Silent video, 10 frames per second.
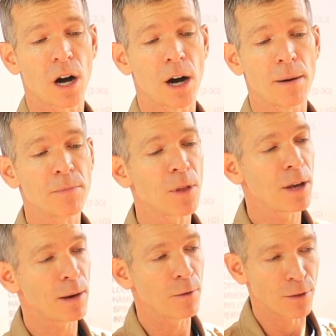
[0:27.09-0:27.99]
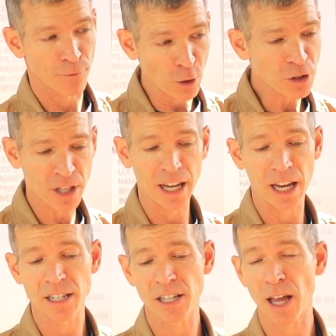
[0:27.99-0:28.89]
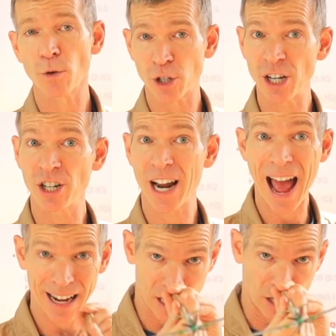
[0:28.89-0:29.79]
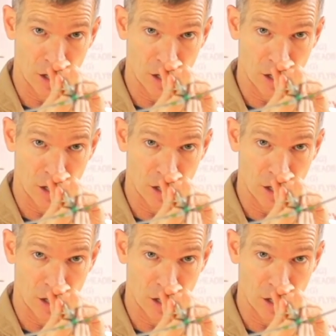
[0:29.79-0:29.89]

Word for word: Um, the first thing is, is that we're changing axis.